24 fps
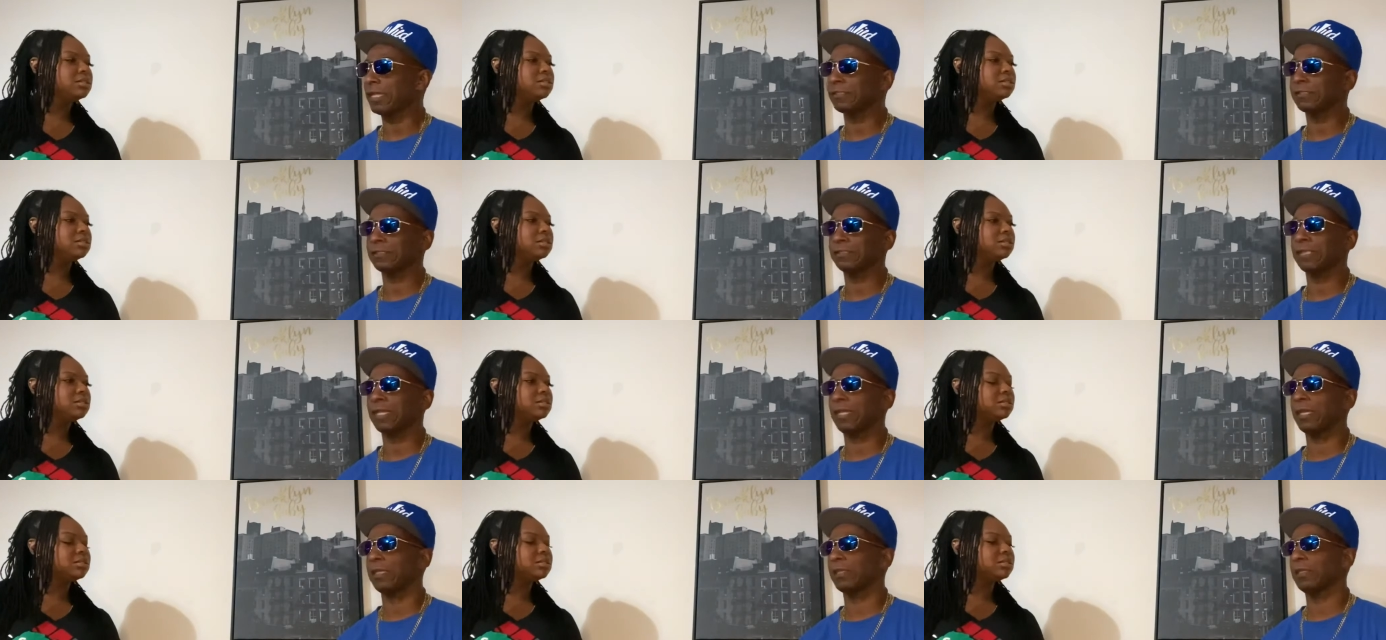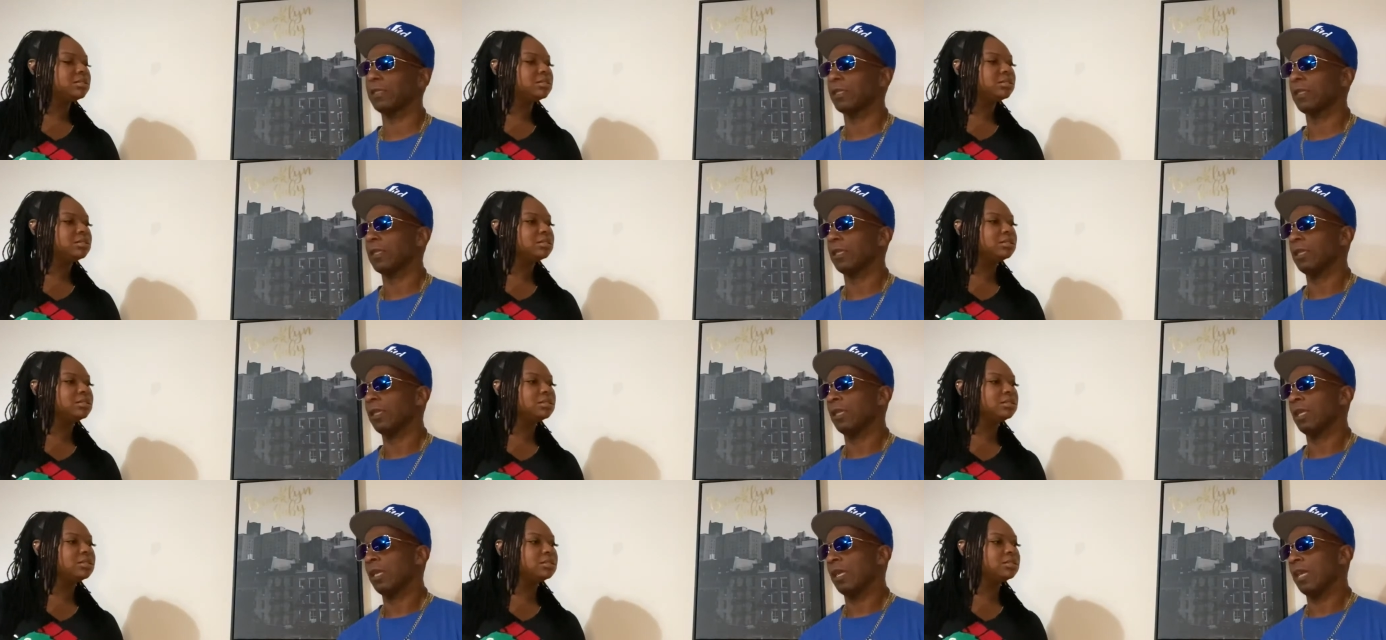Speaker 1: said,
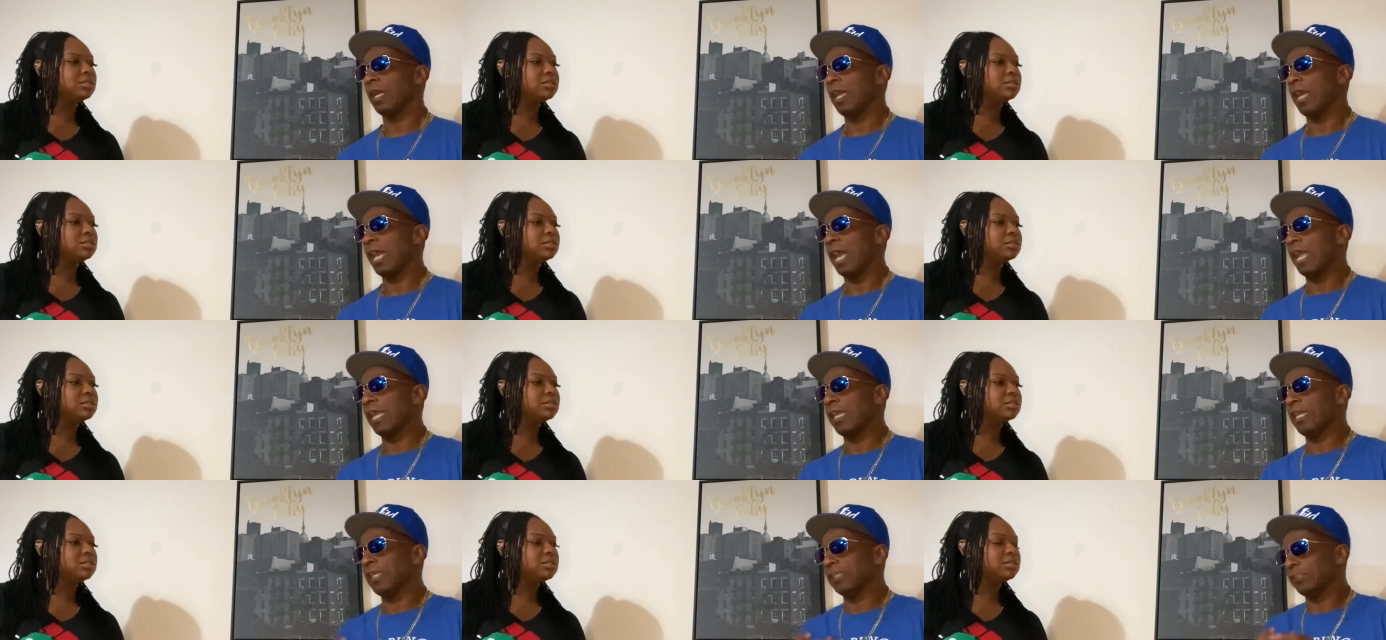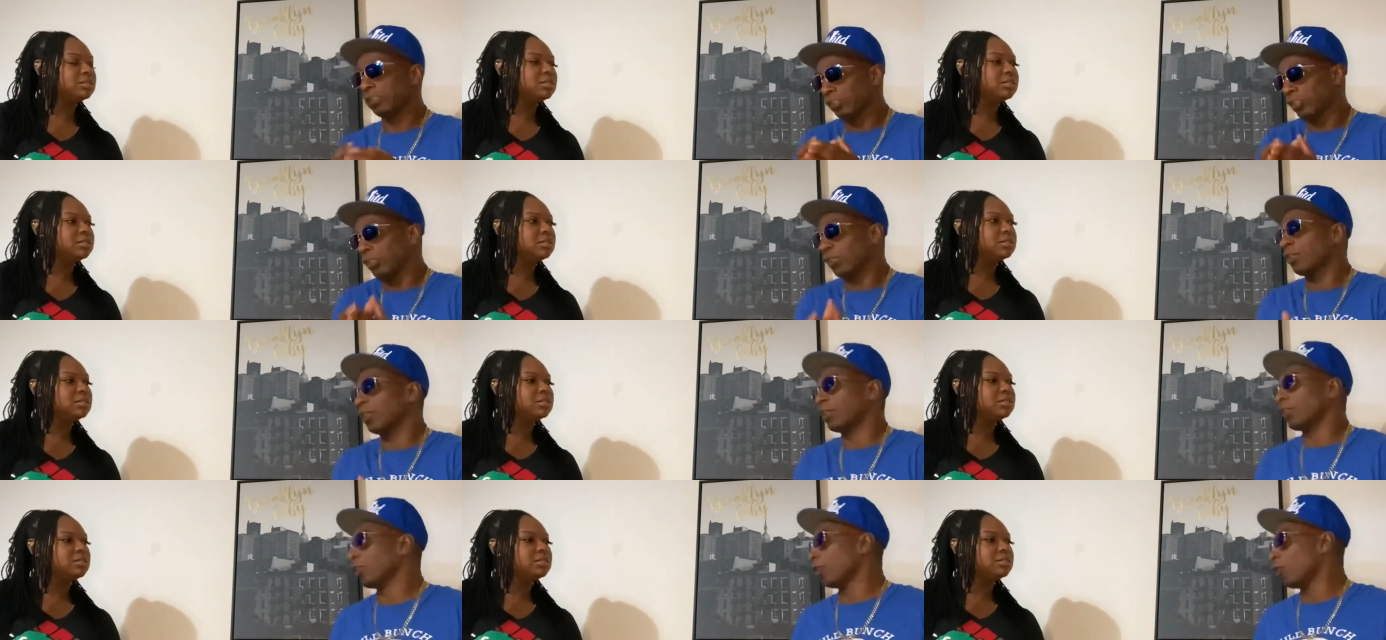it
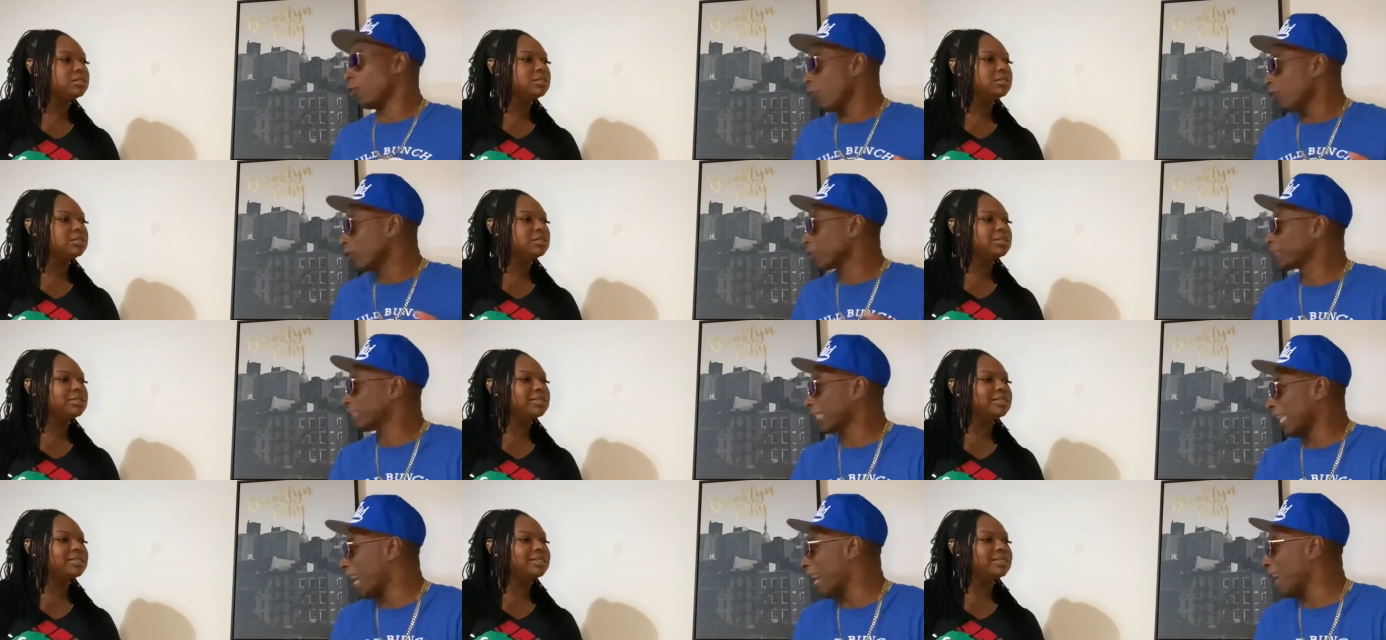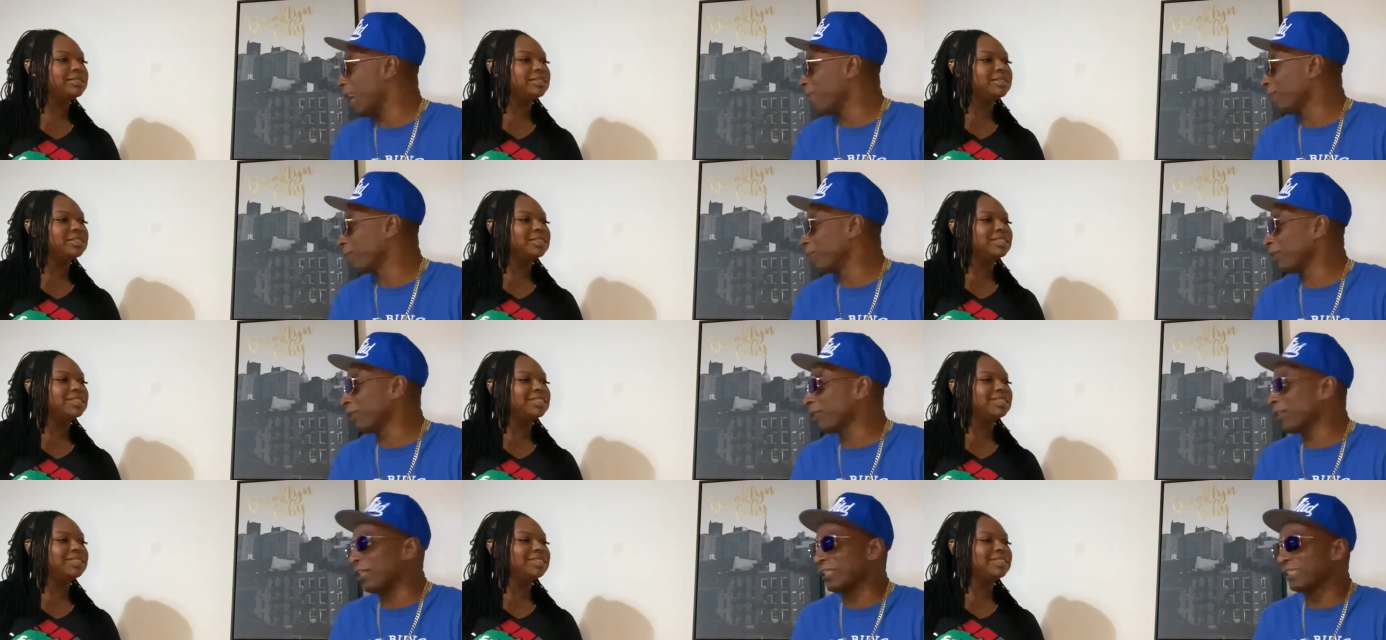took a long time
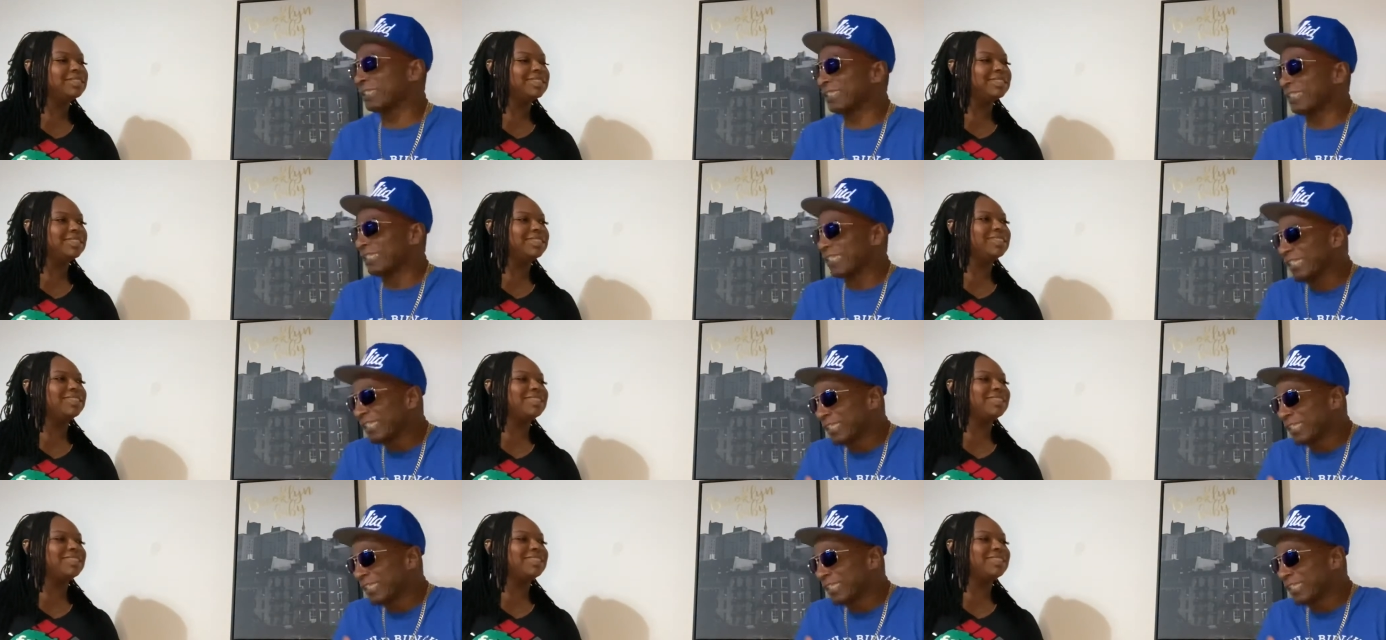because,